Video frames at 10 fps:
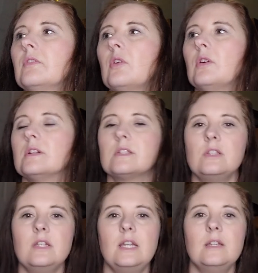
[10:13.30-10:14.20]
course,
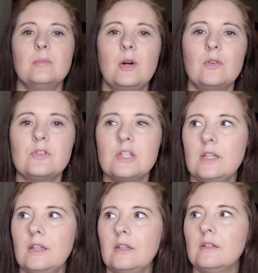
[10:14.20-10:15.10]
you need to mulch
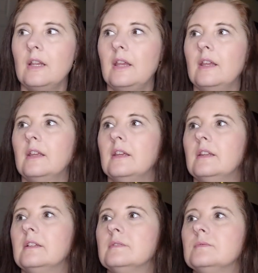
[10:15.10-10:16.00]
it,
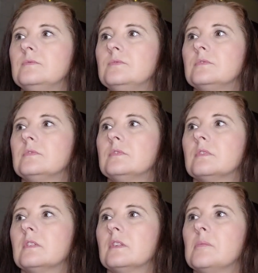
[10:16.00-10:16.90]
and
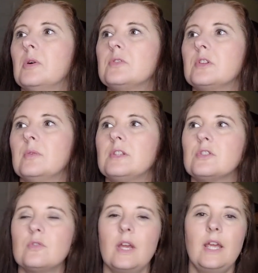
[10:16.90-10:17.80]
mulch it with
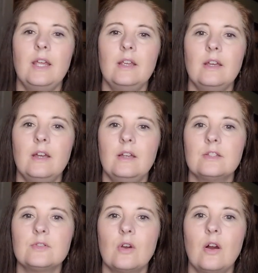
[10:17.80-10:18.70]

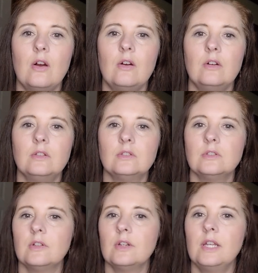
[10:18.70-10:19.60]
straw
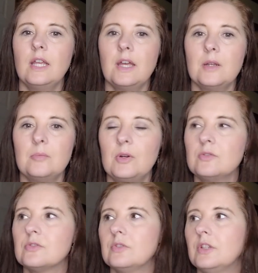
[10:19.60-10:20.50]
or any kind of
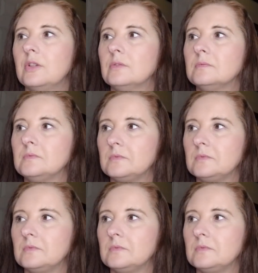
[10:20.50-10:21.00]
mulch will do.